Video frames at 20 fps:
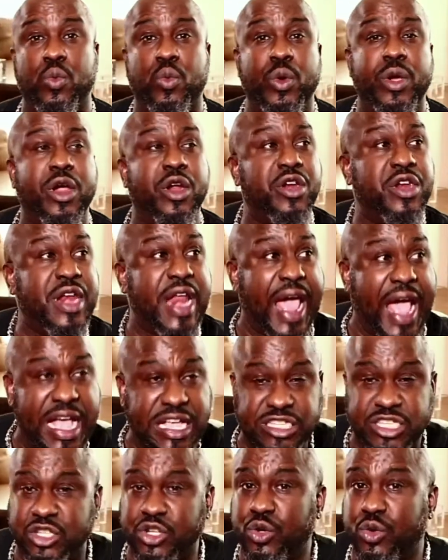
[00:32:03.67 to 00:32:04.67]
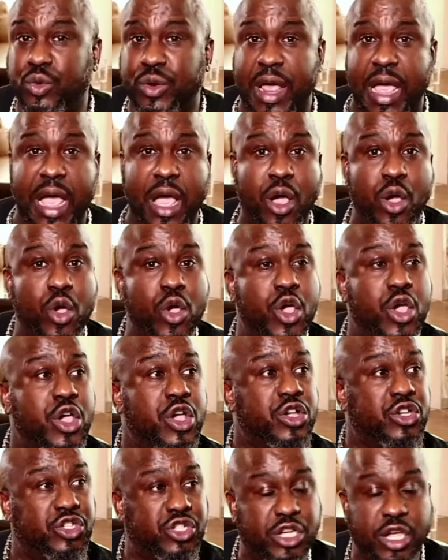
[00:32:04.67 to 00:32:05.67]
We are national now,
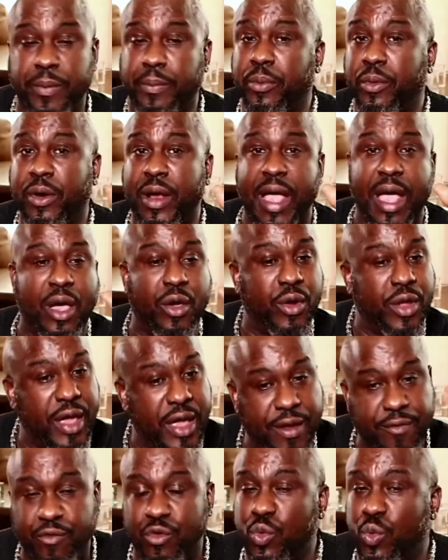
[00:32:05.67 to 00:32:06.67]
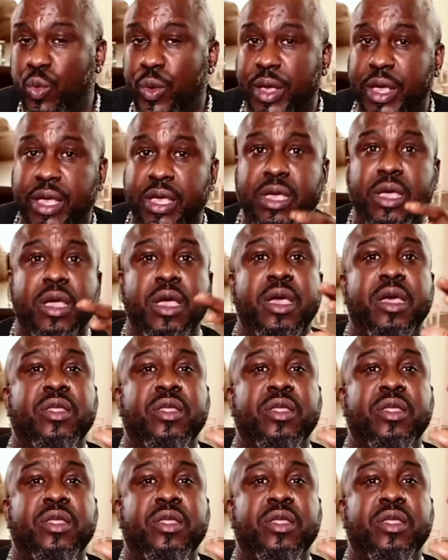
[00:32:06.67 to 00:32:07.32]
shipping out every week.